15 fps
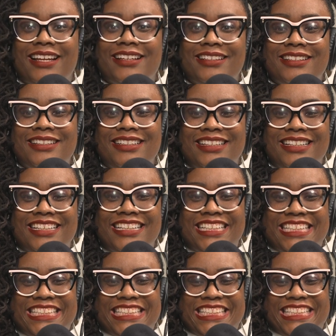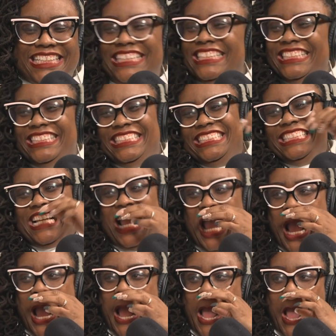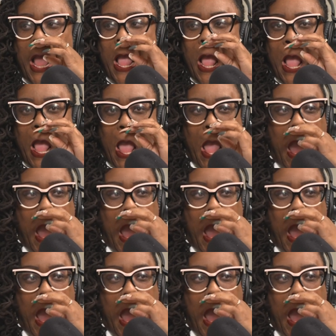Right. That is. How long you been married?